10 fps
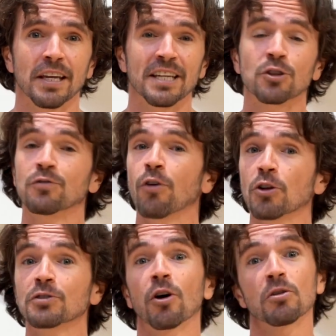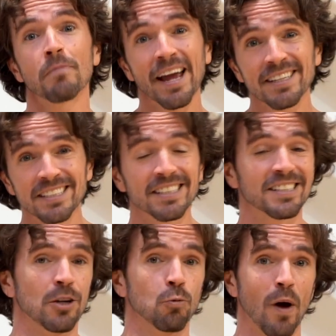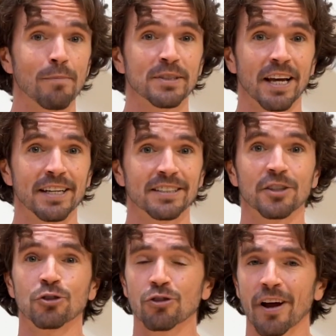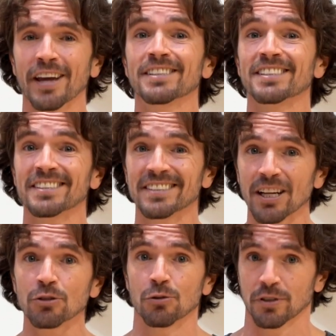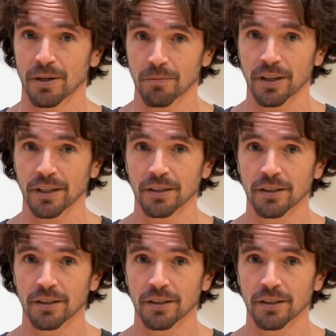is the fault of all the magazines and websites that are trying to sell you something.